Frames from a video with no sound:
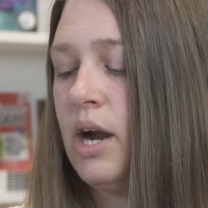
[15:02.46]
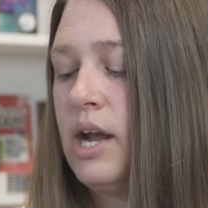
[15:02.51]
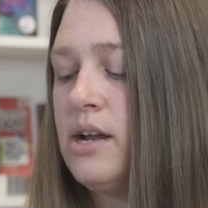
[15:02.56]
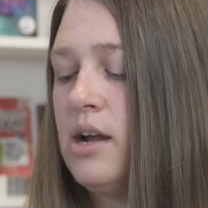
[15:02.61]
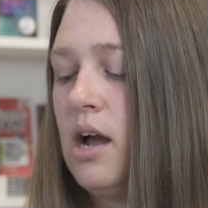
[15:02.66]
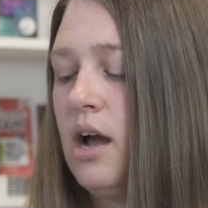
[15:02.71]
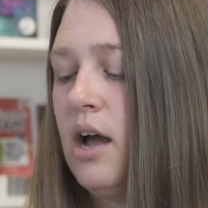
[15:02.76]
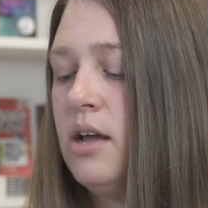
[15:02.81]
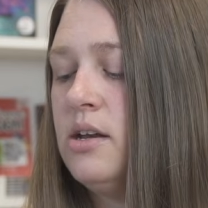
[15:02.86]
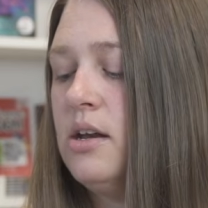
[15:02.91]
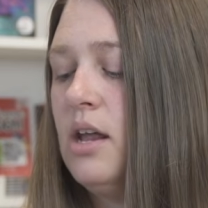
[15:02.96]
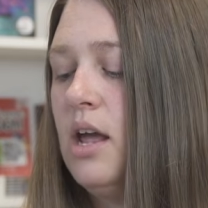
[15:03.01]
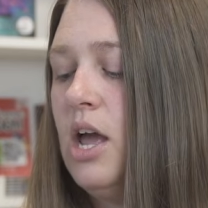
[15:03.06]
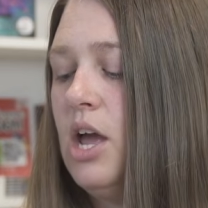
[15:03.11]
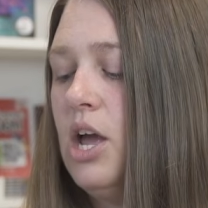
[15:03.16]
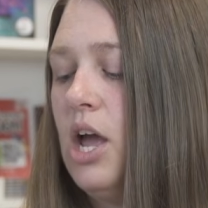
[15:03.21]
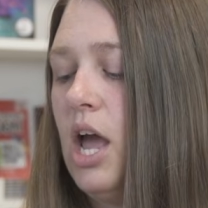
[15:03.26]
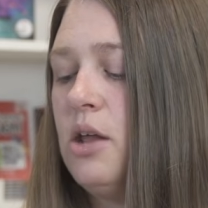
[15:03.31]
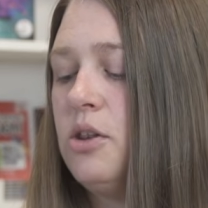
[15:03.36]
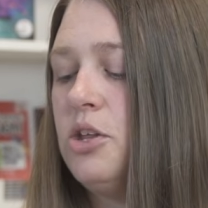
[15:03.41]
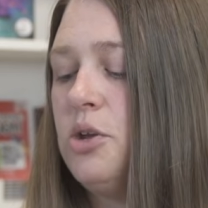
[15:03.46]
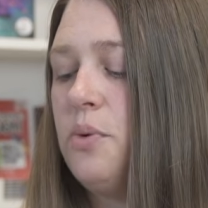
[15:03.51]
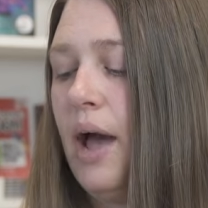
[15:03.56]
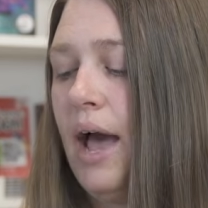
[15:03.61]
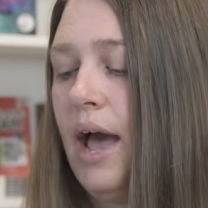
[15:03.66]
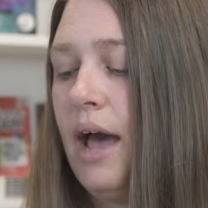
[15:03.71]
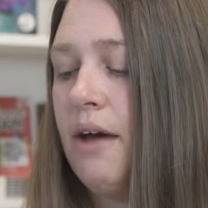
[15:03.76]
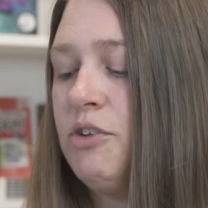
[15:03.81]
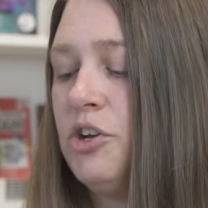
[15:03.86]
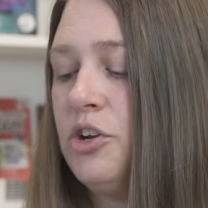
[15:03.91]
icon, and you
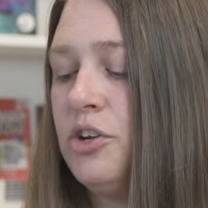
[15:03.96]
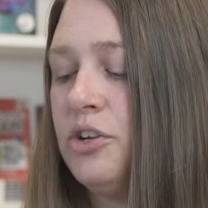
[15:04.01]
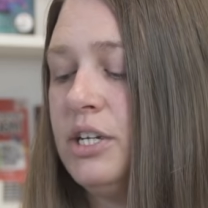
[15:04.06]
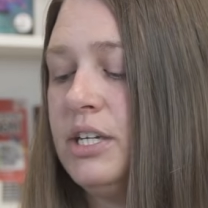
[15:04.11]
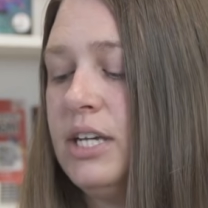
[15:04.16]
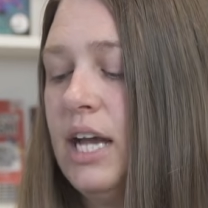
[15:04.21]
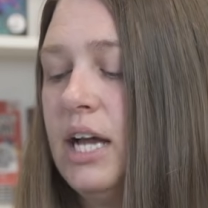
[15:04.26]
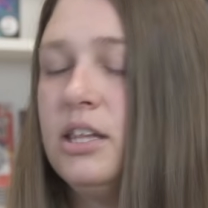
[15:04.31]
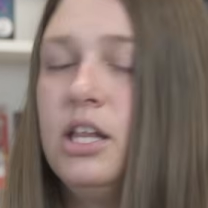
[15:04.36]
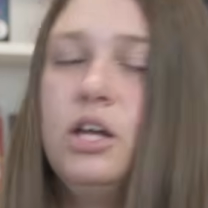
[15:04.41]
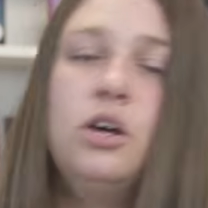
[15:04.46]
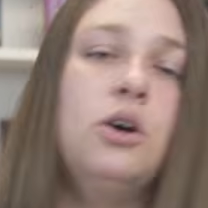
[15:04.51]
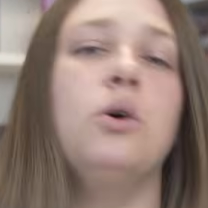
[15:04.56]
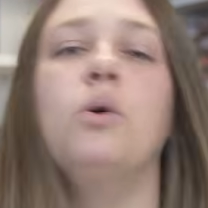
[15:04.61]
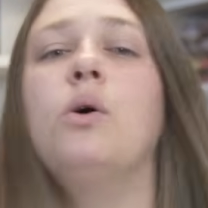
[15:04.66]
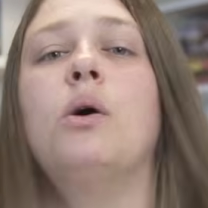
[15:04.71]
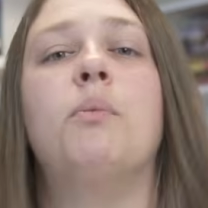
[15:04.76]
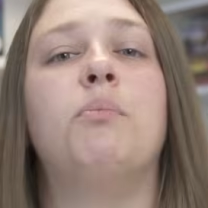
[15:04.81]
have your yellow